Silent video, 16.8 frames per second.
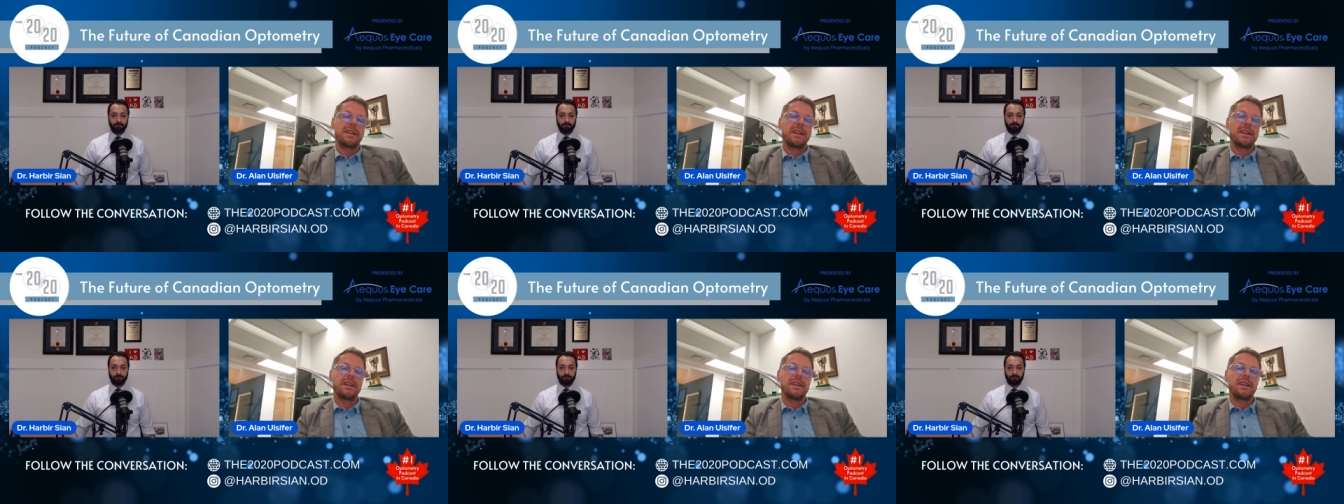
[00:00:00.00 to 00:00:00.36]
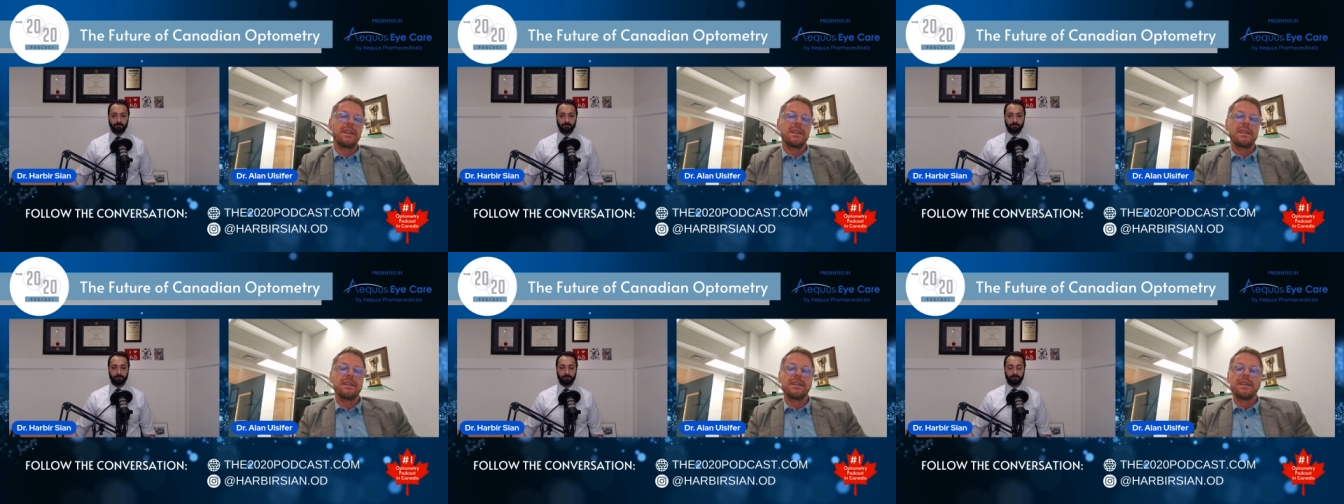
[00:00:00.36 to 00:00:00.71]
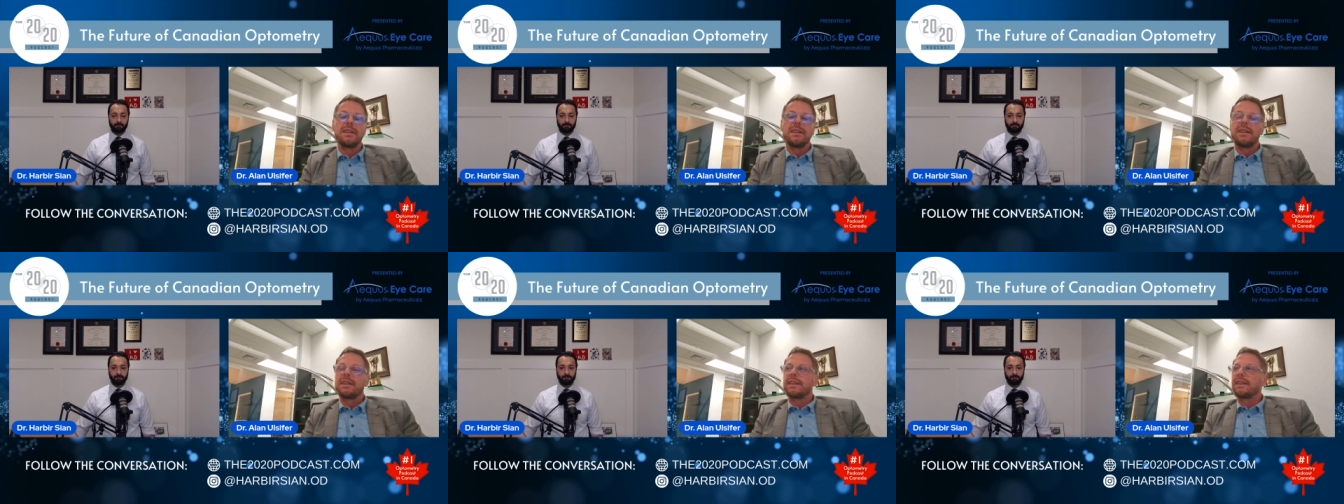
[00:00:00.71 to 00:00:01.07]
and
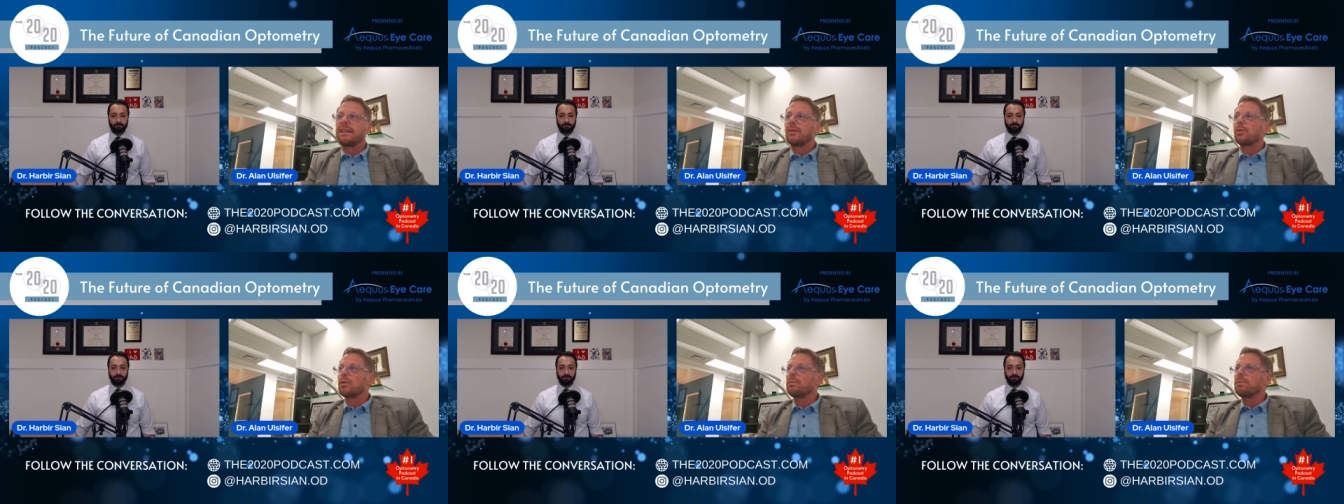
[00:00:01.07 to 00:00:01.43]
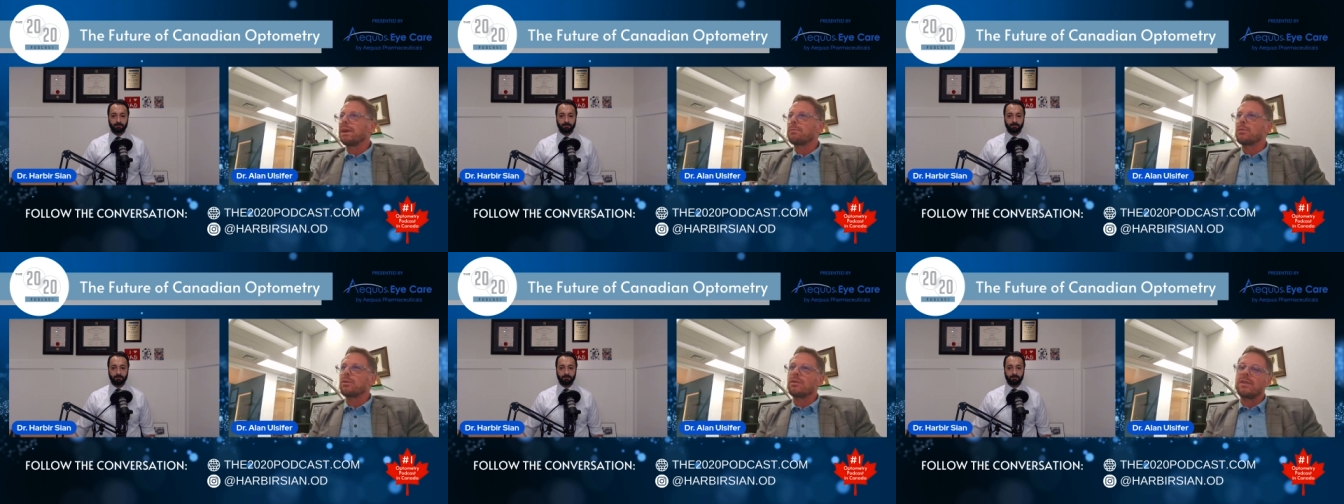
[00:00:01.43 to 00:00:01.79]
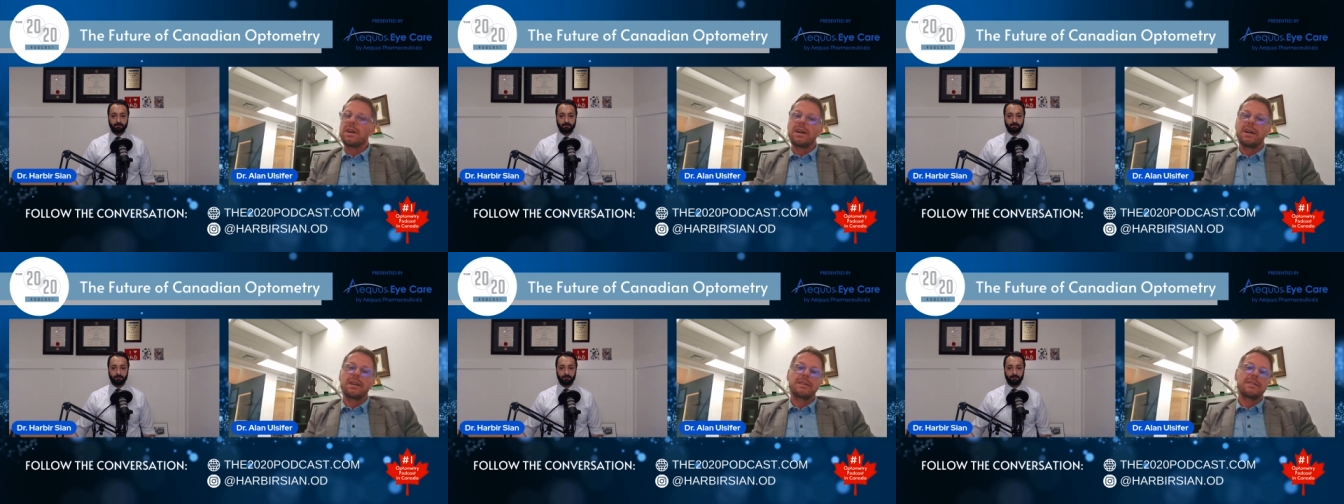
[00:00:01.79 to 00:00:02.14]
remember
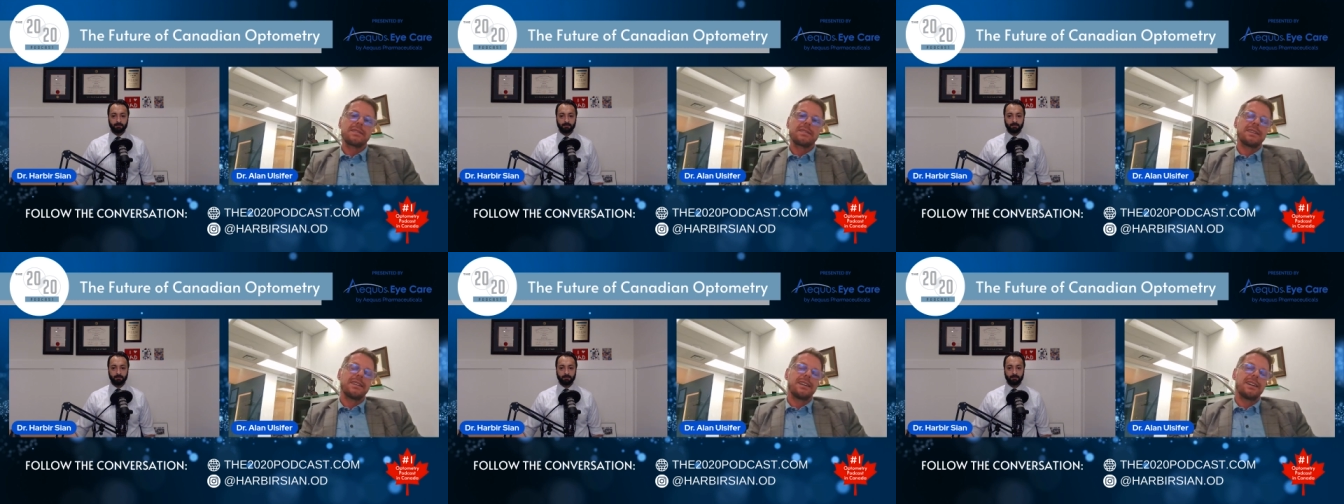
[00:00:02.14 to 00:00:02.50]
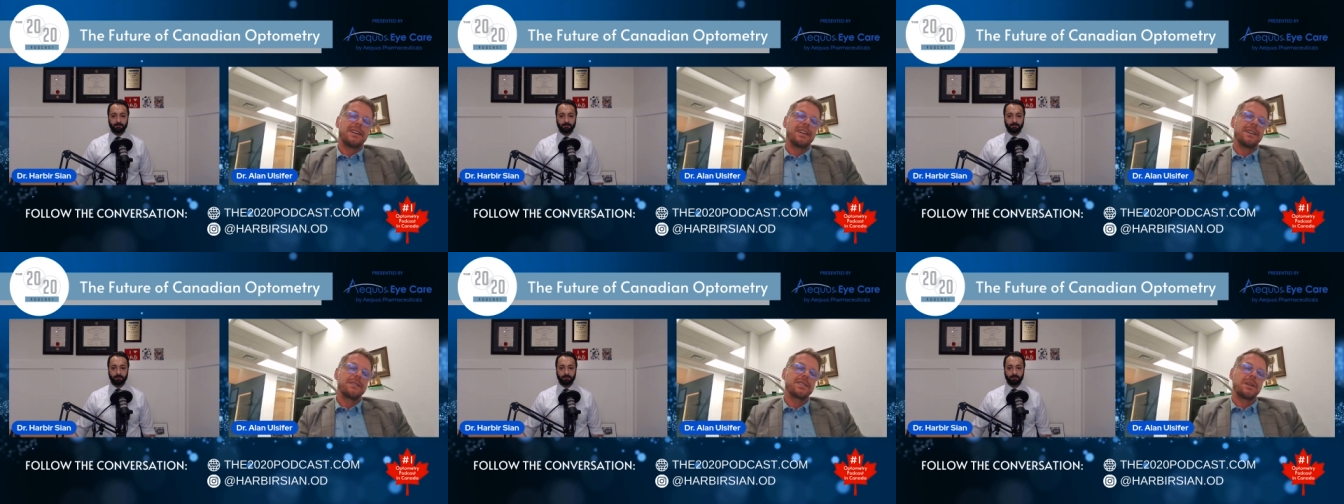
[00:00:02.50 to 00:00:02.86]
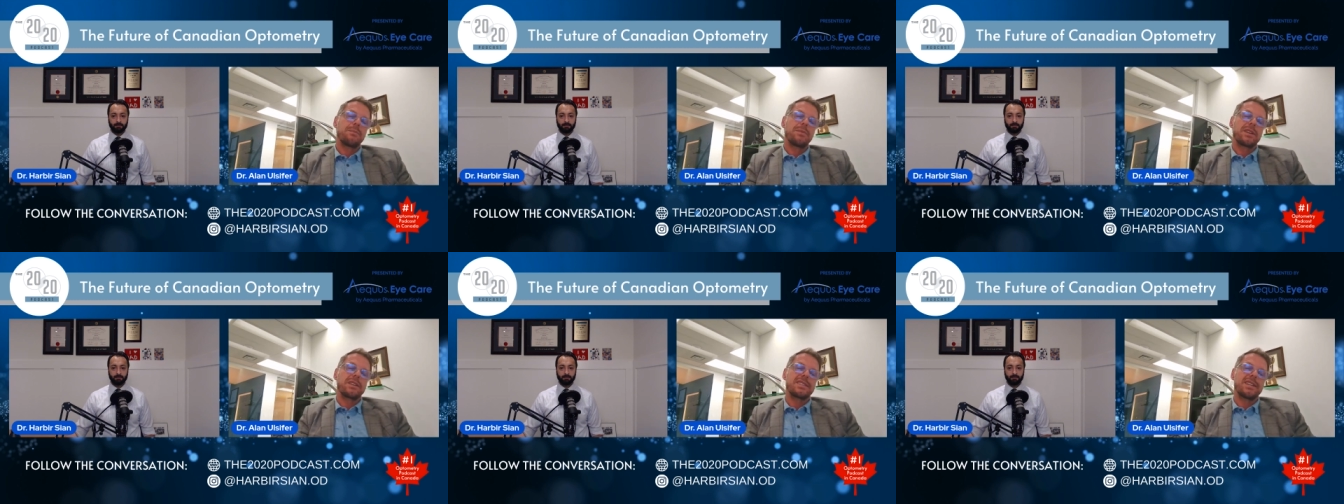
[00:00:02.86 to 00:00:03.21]
that if
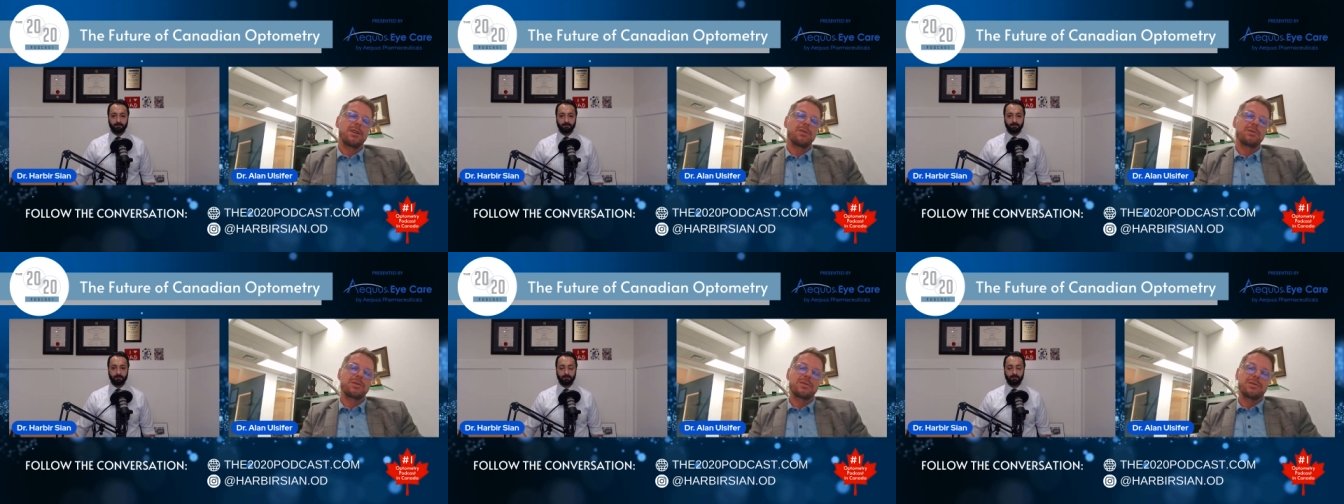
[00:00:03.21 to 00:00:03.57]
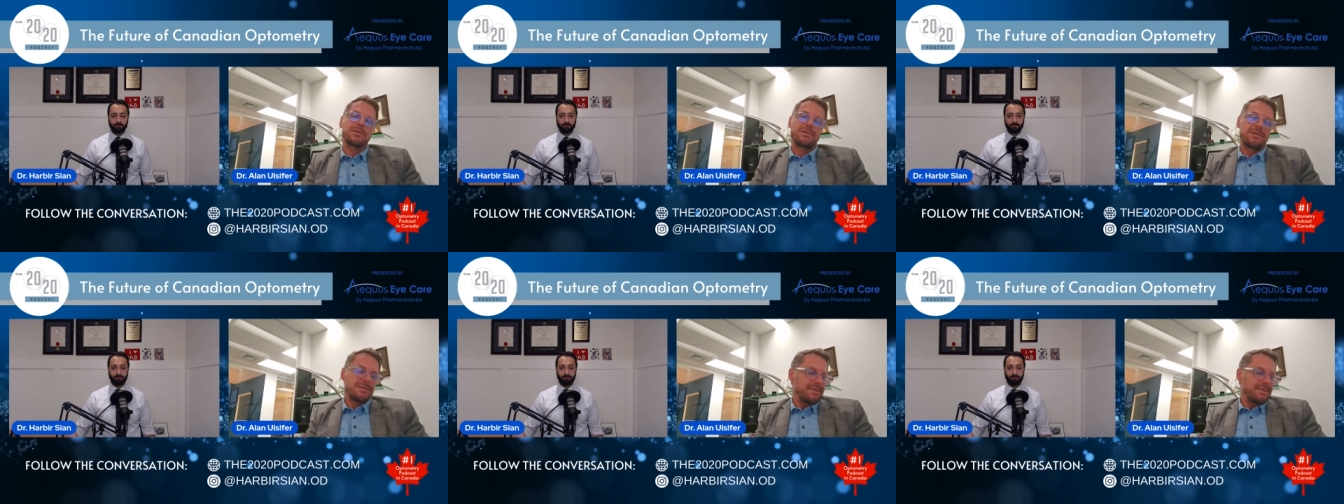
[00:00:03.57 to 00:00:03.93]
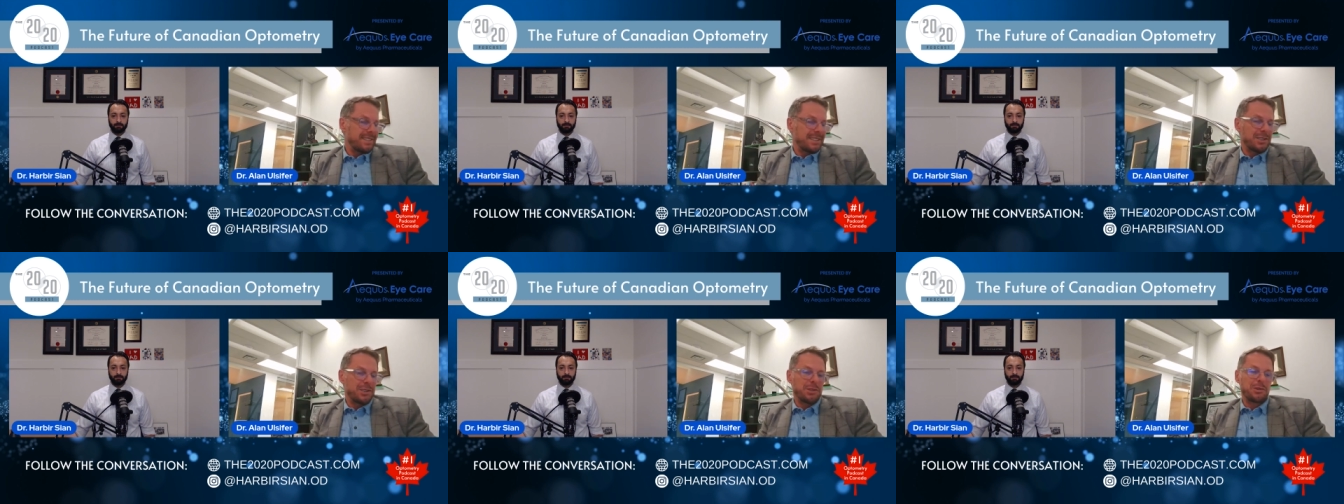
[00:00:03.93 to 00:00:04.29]
something sounds
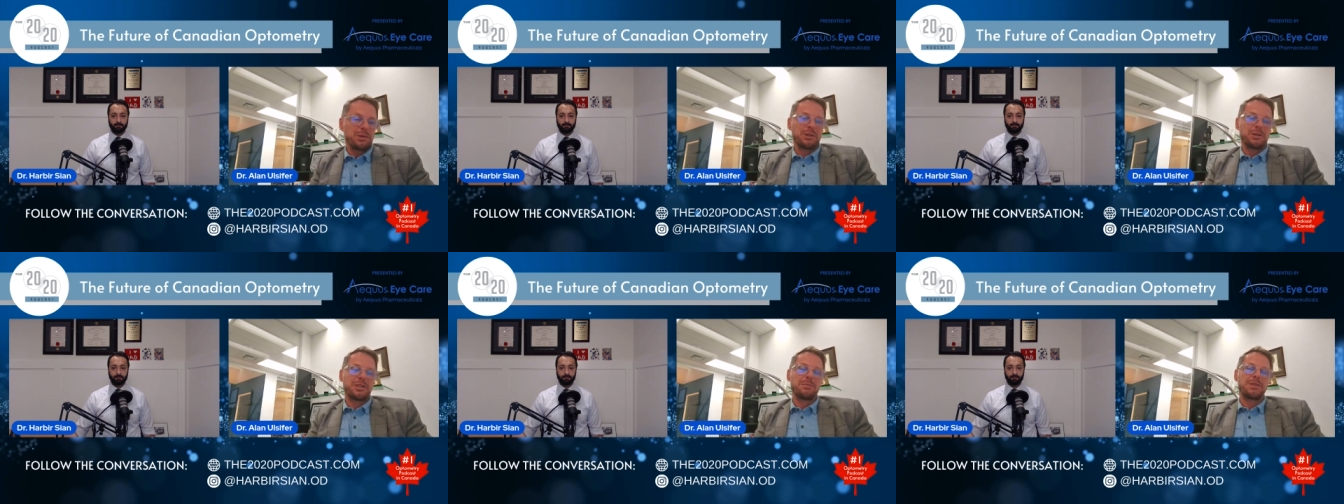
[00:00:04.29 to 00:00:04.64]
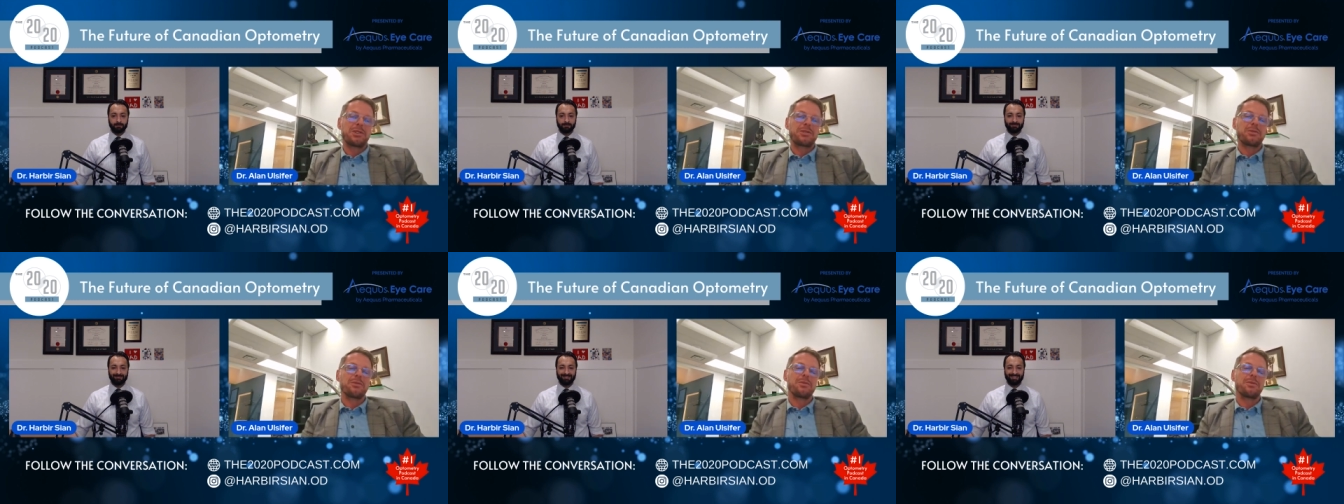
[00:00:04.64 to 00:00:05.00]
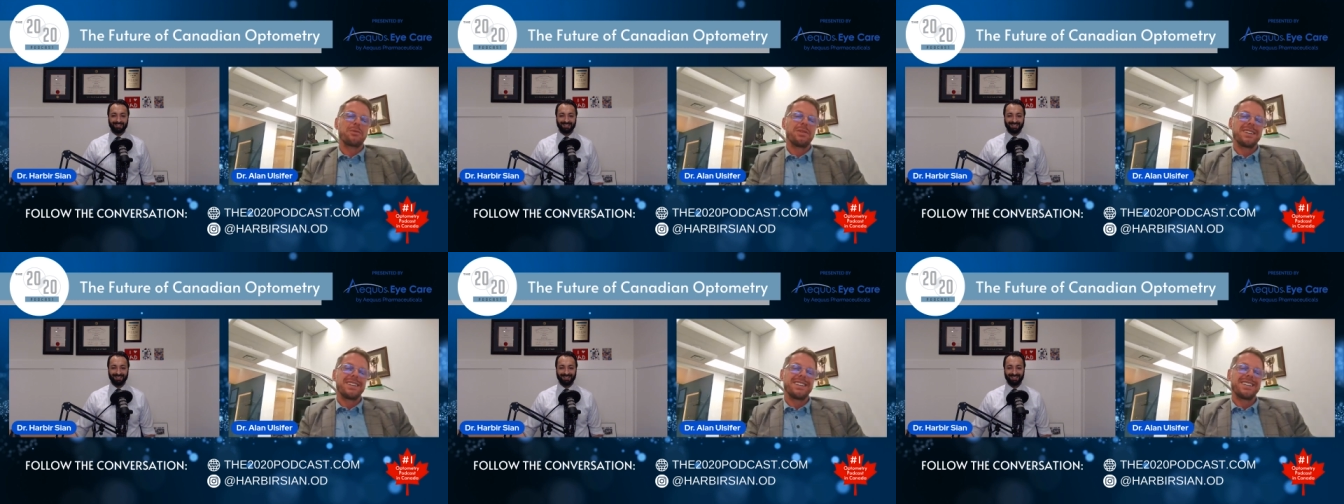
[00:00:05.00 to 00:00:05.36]
too good to be true,